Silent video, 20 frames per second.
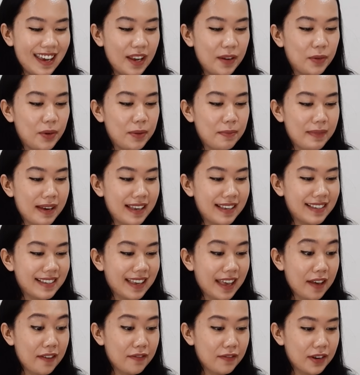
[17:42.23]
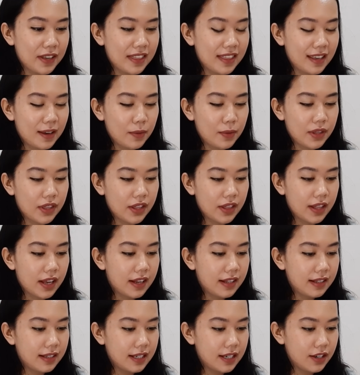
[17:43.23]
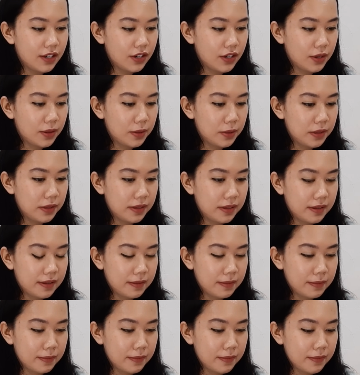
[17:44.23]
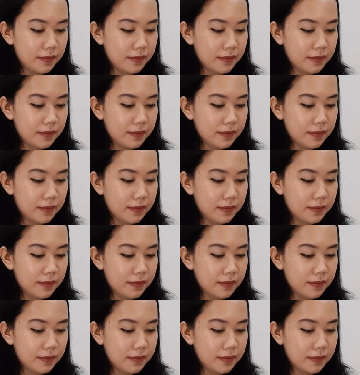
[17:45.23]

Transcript: And we mask everything with lol and jokes.